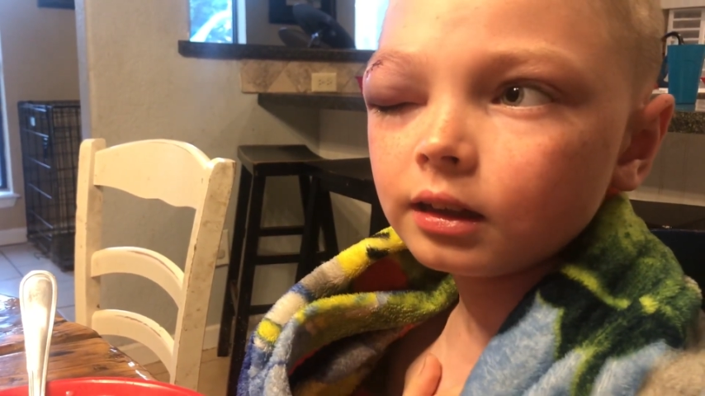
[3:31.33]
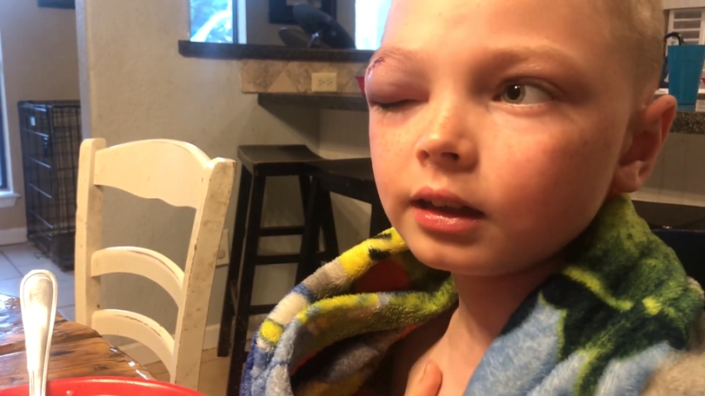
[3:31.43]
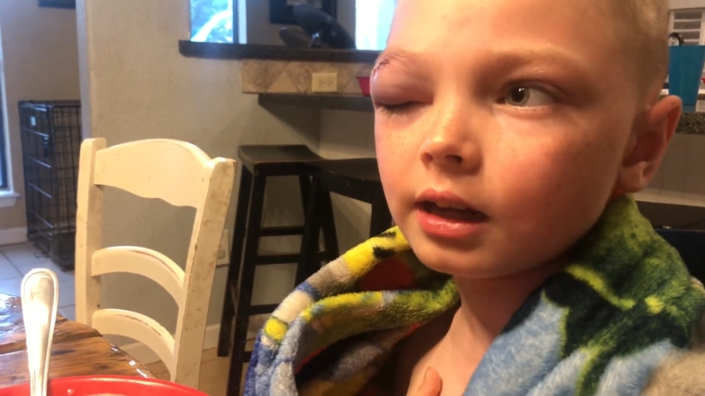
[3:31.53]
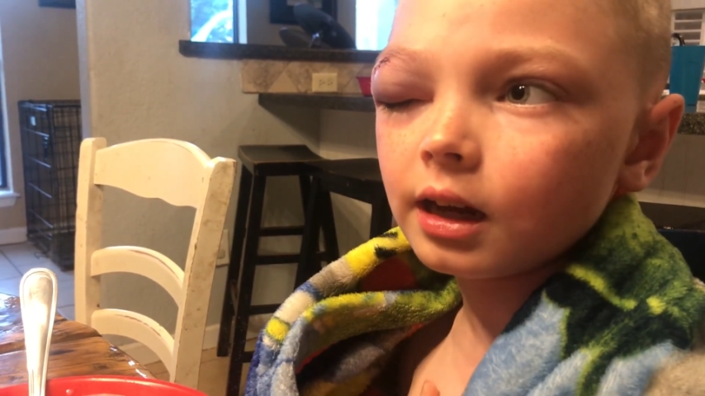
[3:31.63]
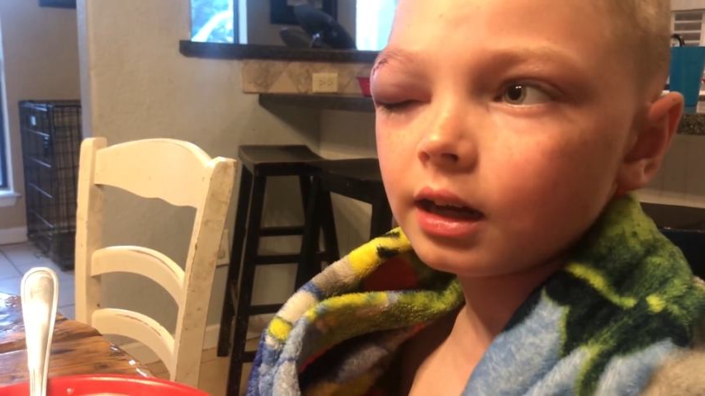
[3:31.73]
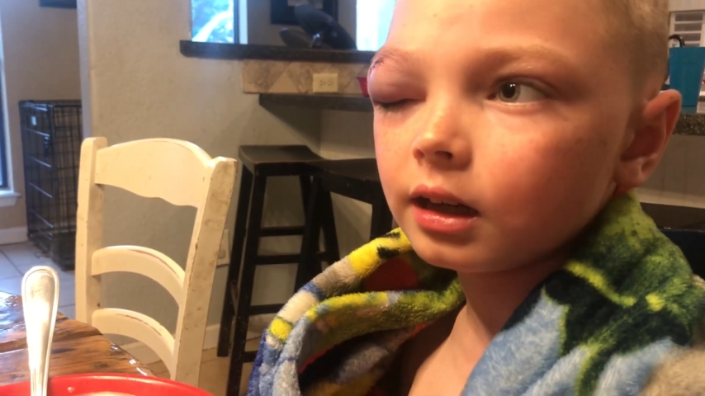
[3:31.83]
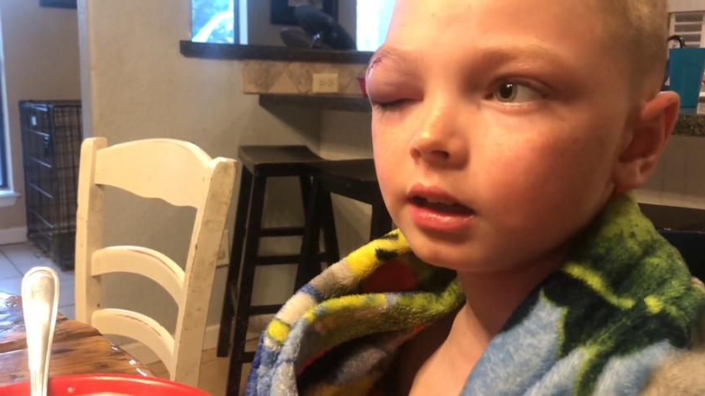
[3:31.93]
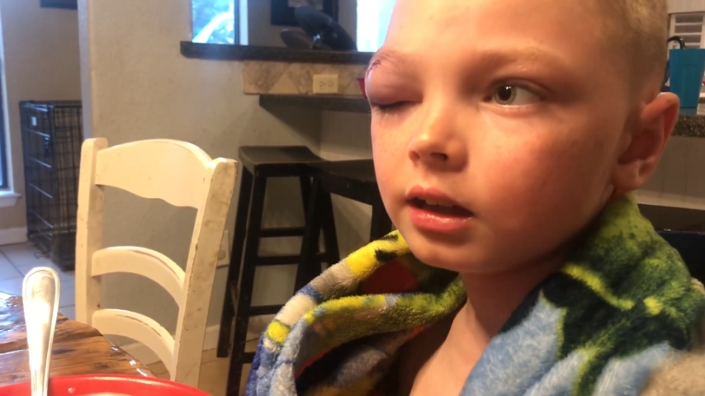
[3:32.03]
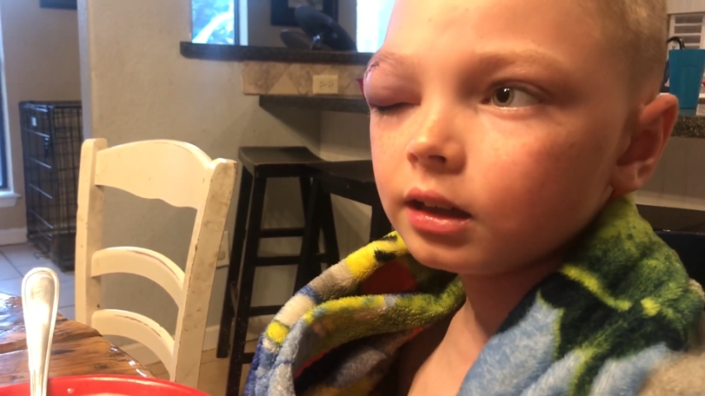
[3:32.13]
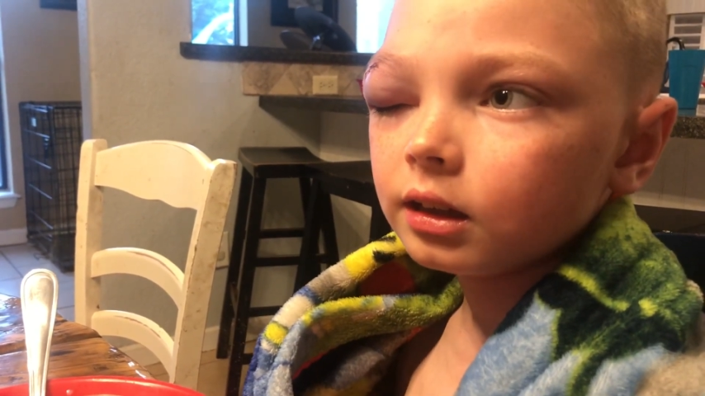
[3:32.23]
Yeah. Or
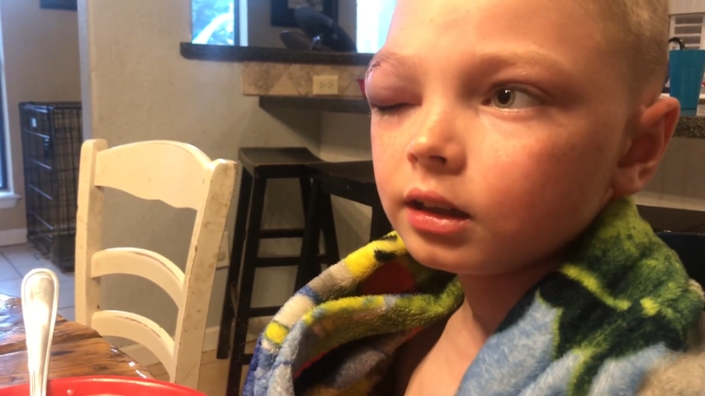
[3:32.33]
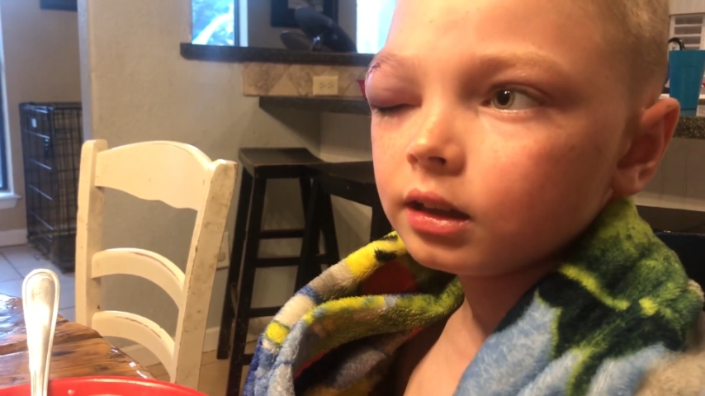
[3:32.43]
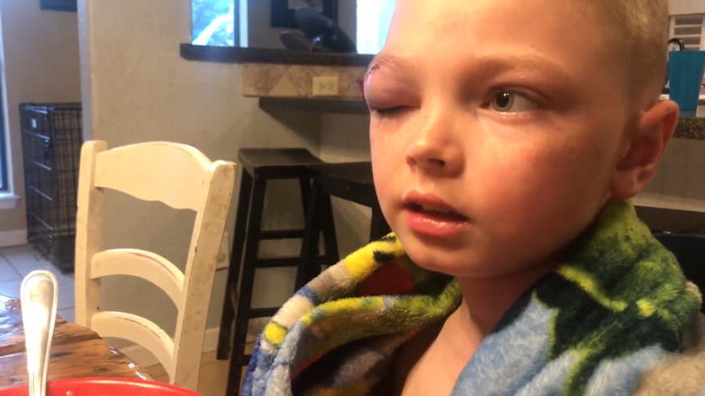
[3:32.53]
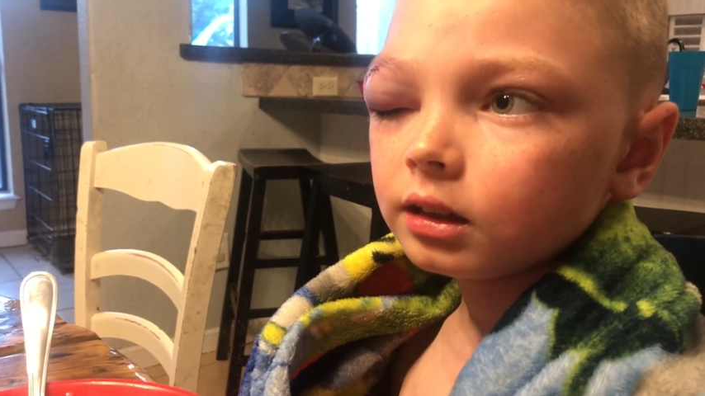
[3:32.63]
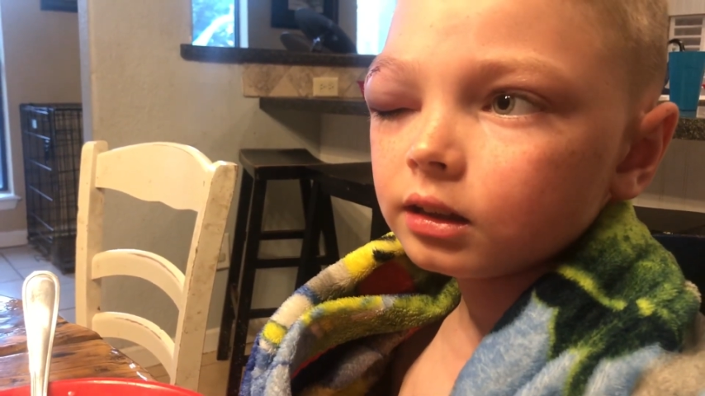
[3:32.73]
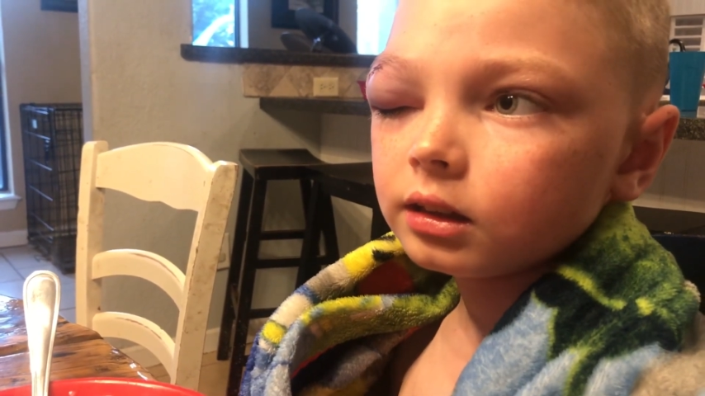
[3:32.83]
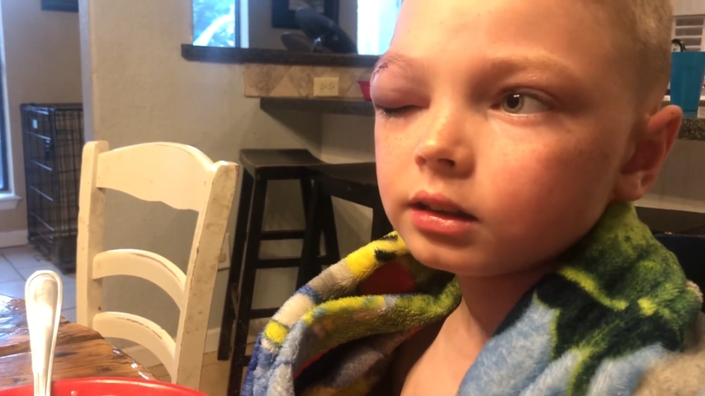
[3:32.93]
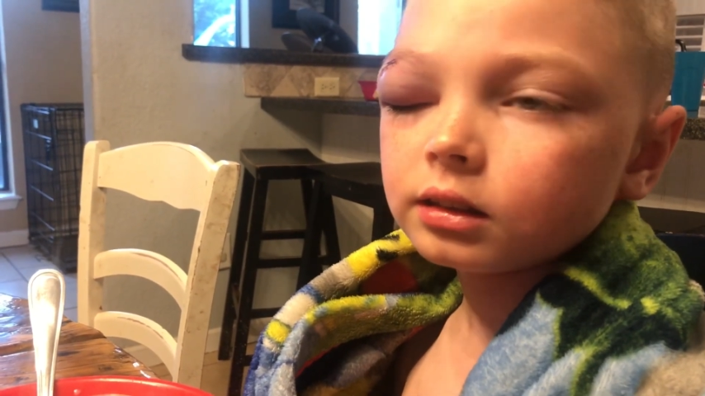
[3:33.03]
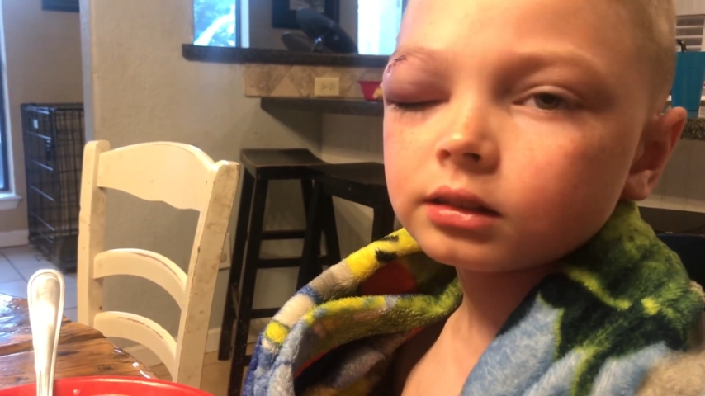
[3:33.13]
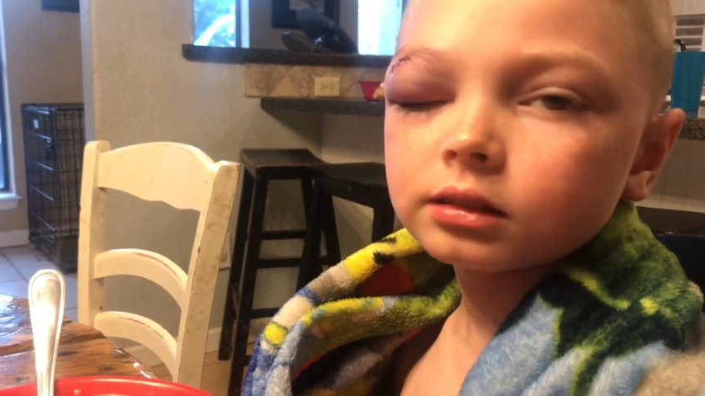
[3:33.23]
like, what do they just give you
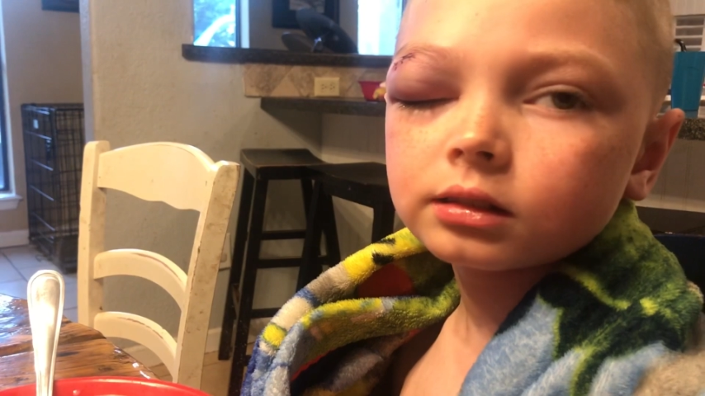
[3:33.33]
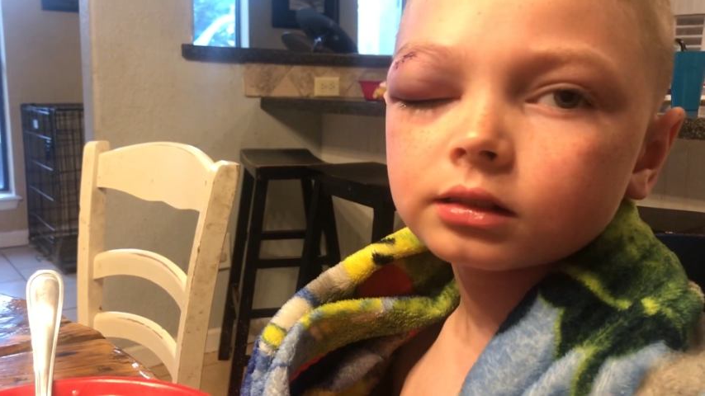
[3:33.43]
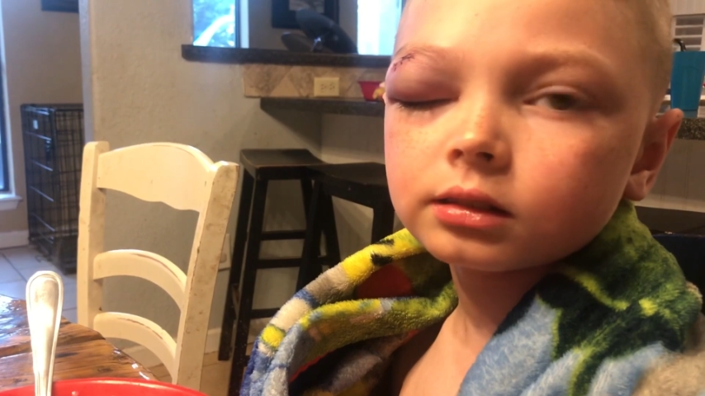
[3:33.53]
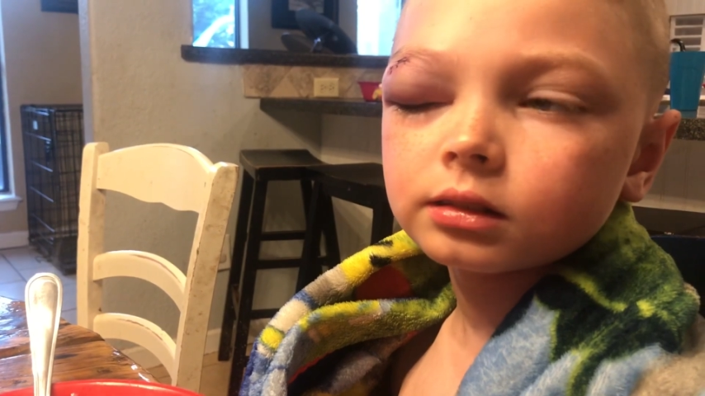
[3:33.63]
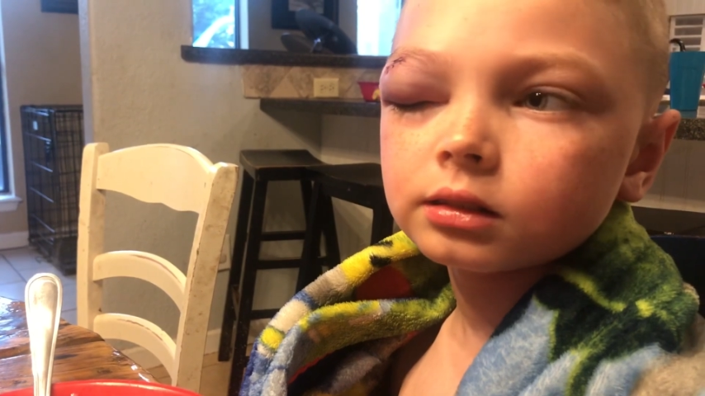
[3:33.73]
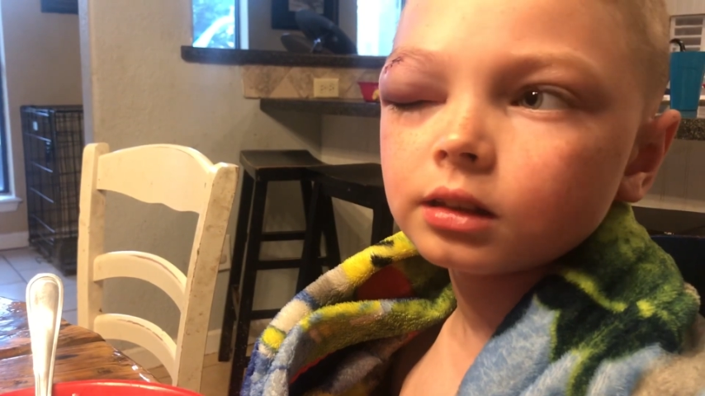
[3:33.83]
like Motrin?